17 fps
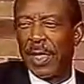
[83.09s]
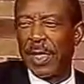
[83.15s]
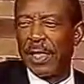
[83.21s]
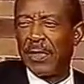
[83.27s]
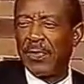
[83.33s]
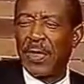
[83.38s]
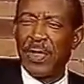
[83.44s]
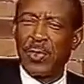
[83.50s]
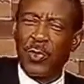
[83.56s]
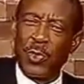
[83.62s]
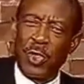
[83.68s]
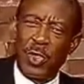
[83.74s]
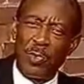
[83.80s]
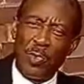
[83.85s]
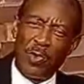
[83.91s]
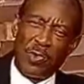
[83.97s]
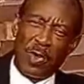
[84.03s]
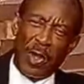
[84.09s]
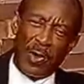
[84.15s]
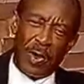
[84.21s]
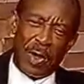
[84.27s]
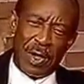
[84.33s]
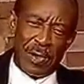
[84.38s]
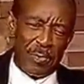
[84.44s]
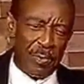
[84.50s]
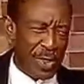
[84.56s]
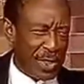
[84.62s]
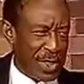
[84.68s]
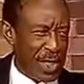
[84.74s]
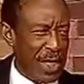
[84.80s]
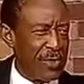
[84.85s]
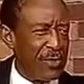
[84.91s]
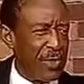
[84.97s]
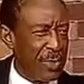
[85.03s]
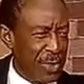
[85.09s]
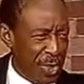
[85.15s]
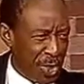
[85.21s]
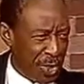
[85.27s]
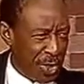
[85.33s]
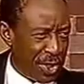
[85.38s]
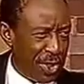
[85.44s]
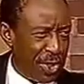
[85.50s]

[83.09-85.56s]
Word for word: as far as we removed our missiles from Turkey.